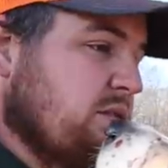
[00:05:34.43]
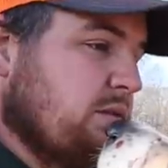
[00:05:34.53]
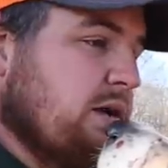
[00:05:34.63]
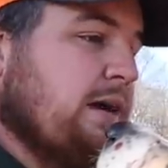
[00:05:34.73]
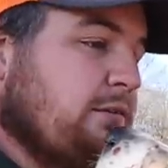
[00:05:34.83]

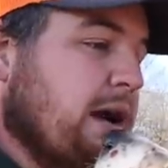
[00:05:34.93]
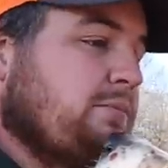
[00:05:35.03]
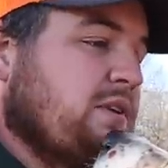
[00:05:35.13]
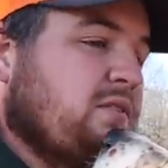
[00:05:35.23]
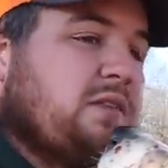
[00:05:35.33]
to I
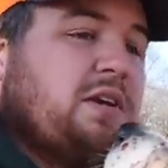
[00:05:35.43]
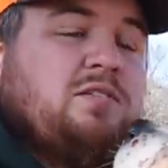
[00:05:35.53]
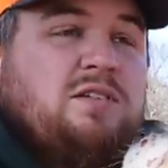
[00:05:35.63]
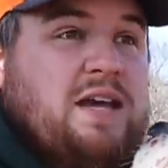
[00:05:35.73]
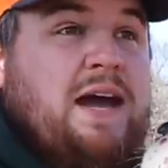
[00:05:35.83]
grabbed this leash
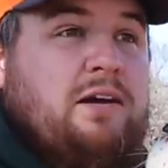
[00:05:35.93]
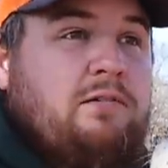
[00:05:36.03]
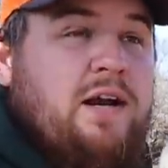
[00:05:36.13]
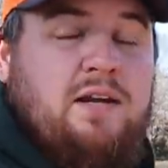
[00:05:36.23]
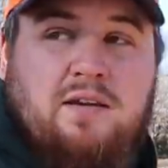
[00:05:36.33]
because I had it
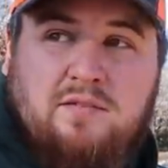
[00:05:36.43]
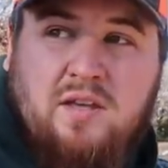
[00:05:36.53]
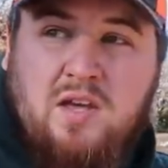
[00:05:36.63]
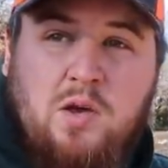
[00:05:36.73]
ready because